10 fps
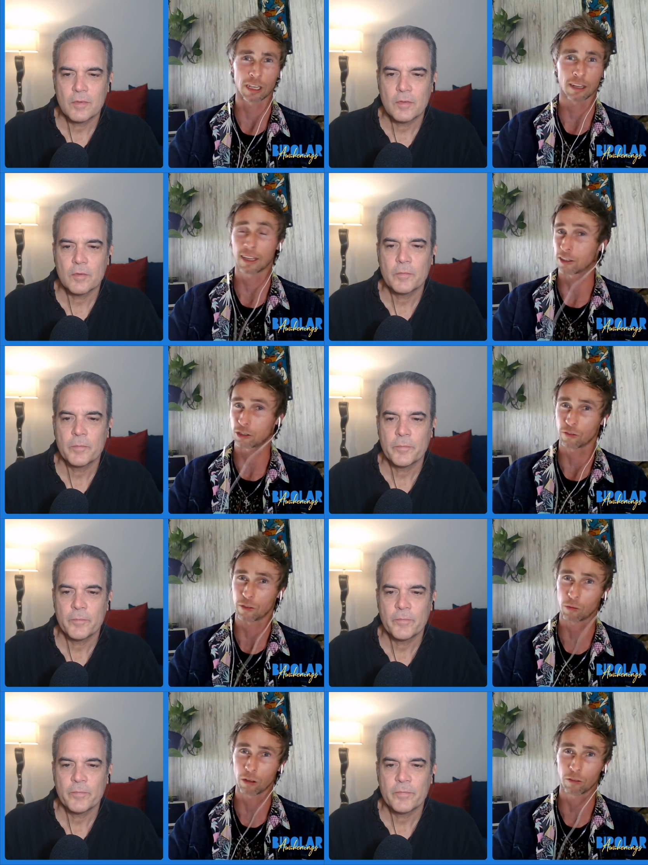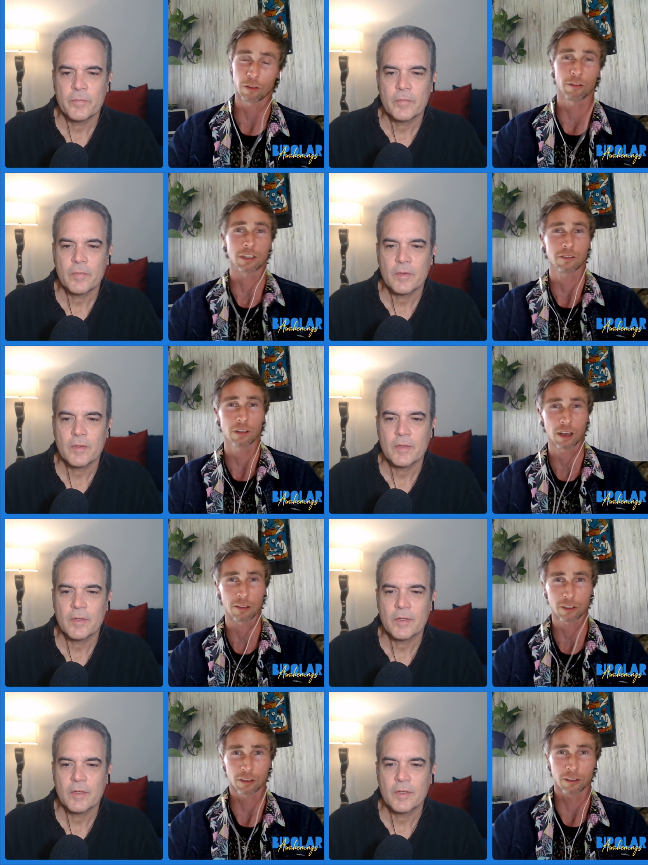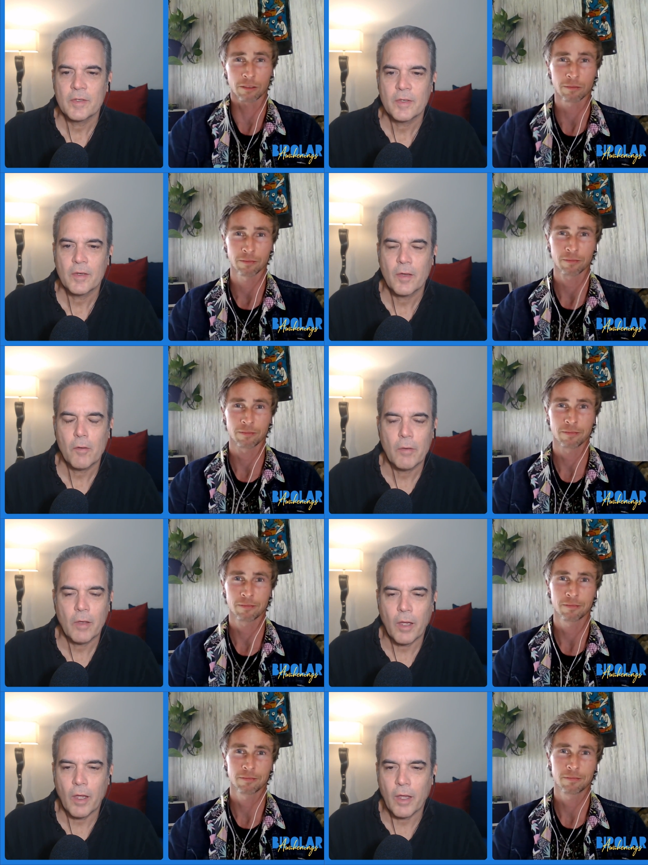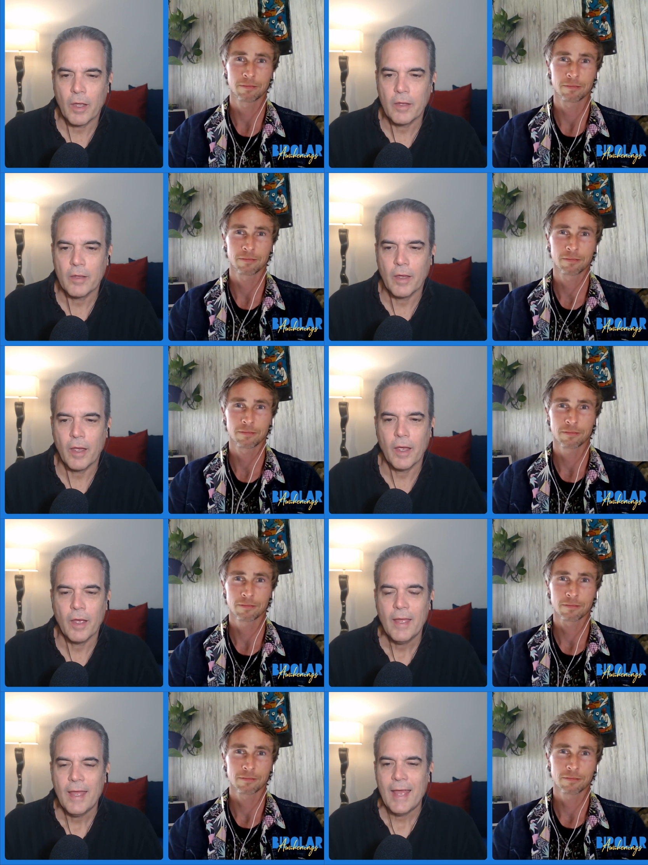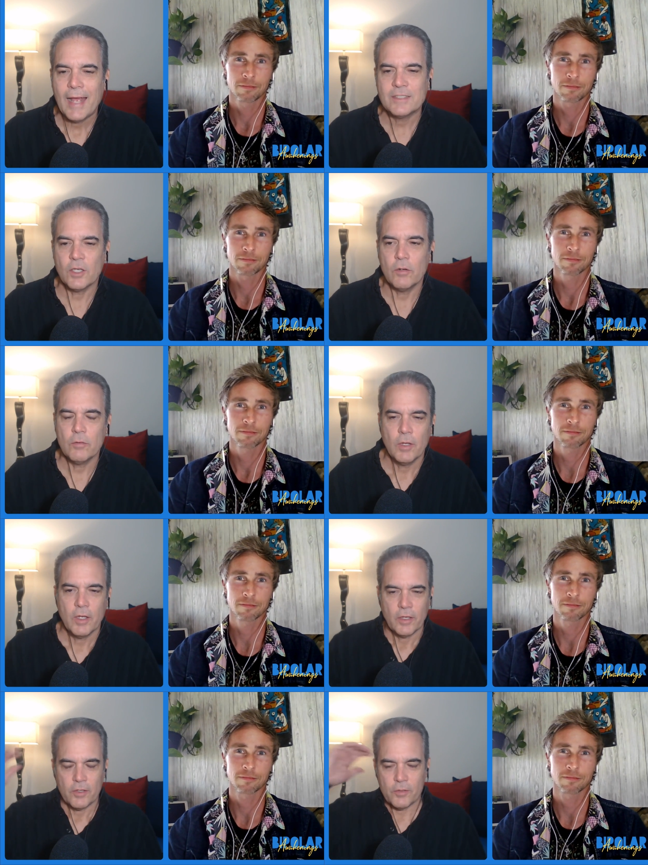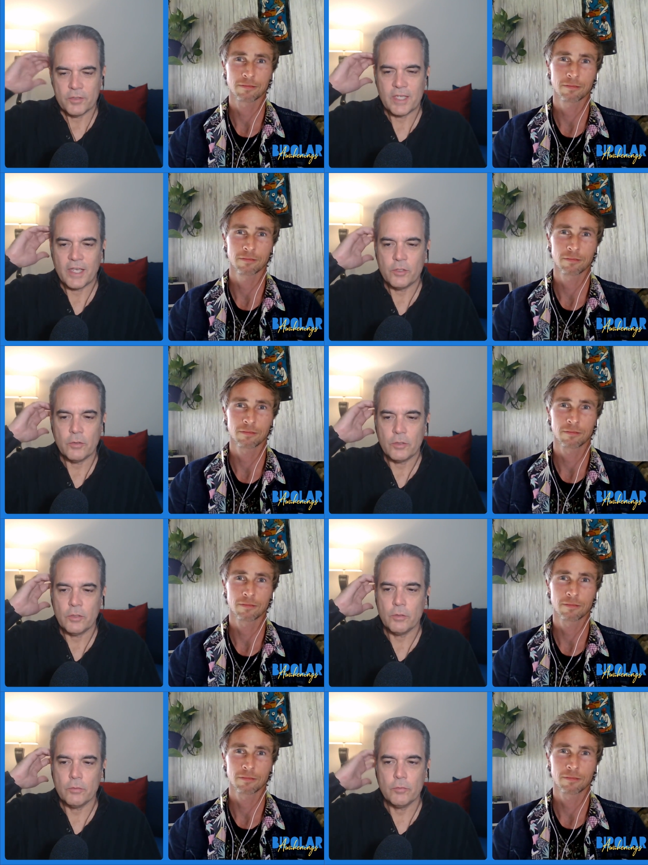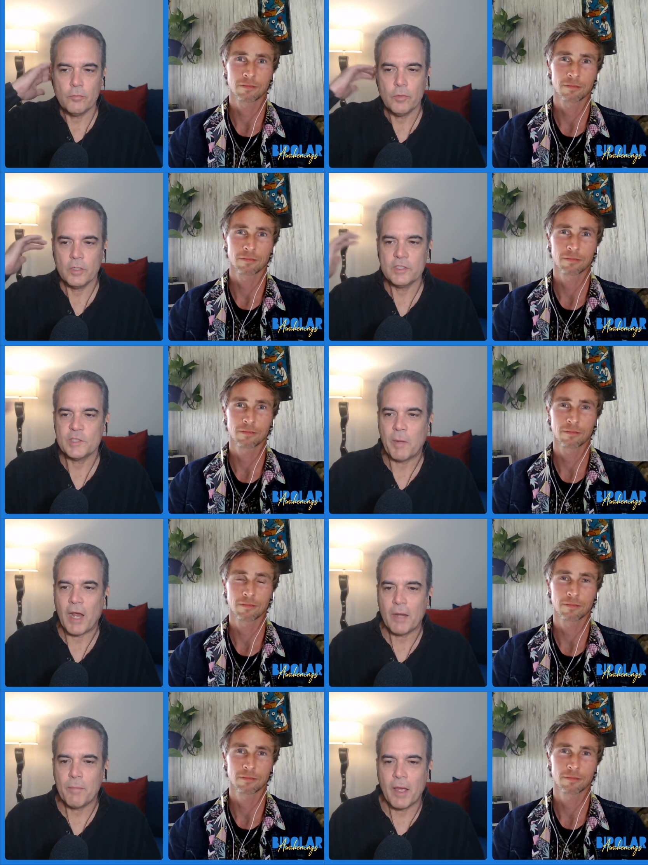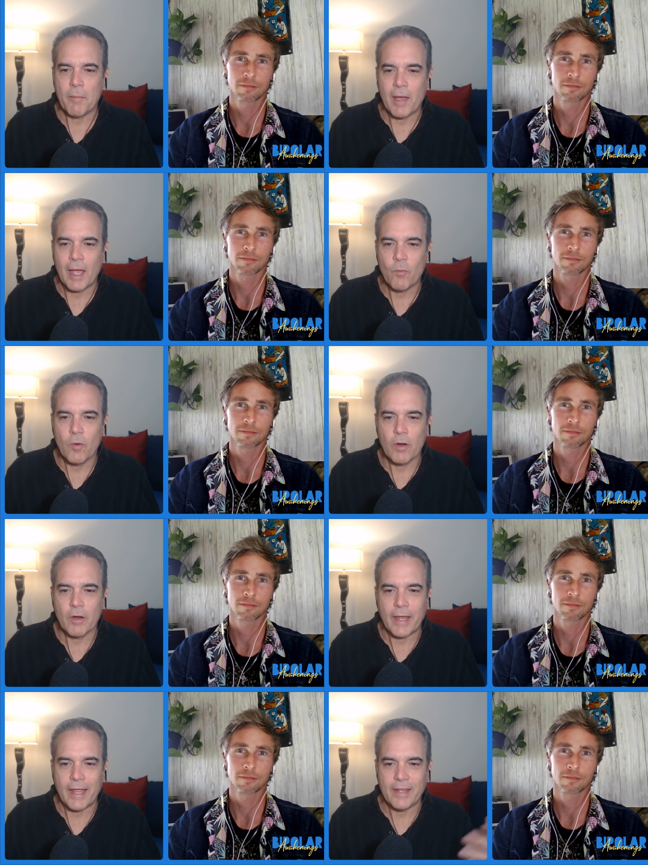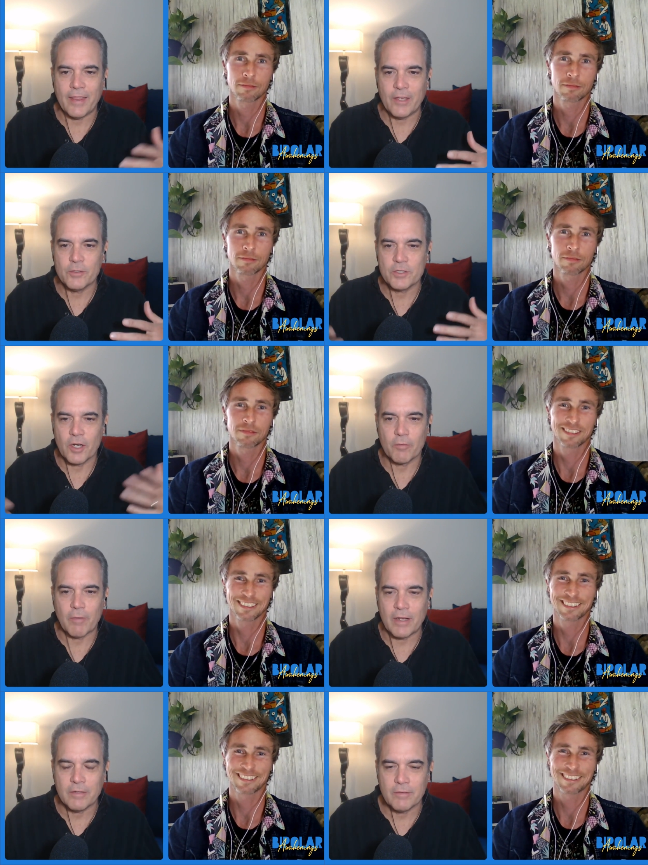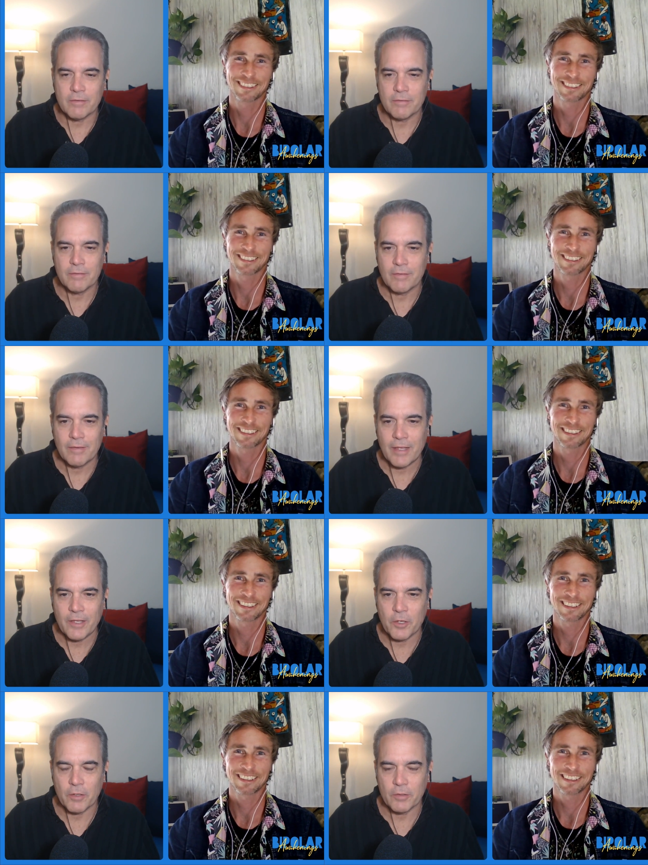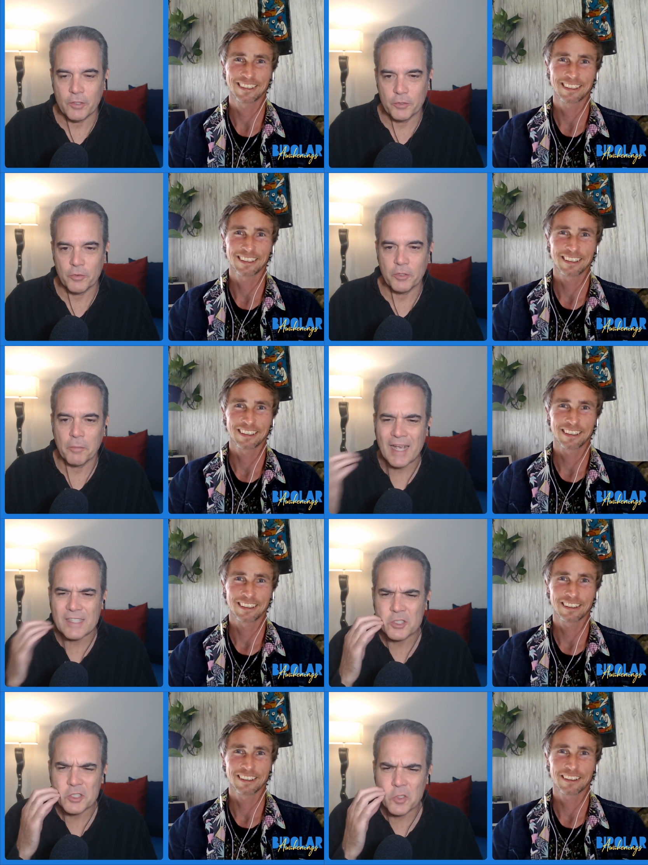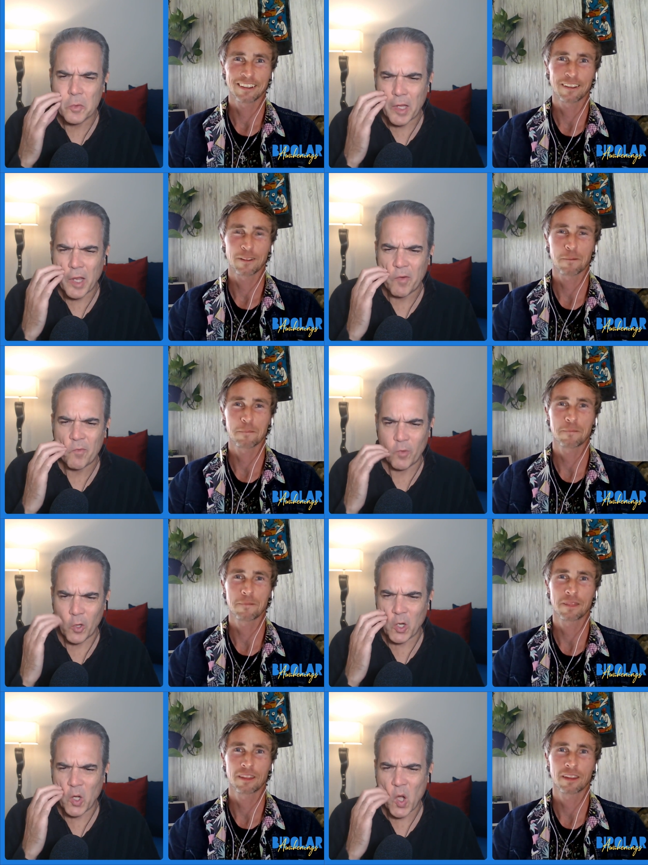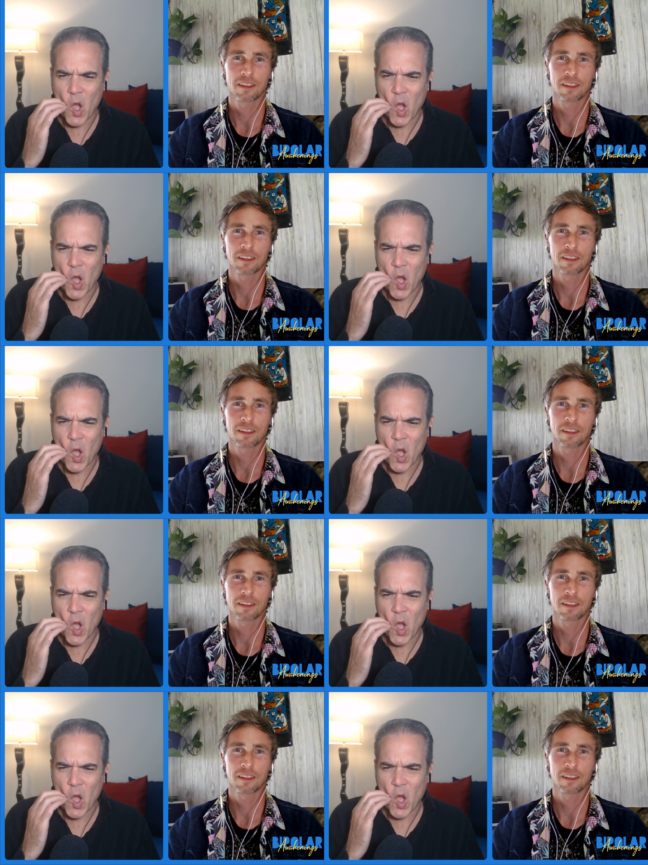Speaker 1: and they can serve them well for the rest of their life too. Okay, yeah. And so you said you you were inspired by my work and then you started writing in your you're doing your master's degree at Fuller?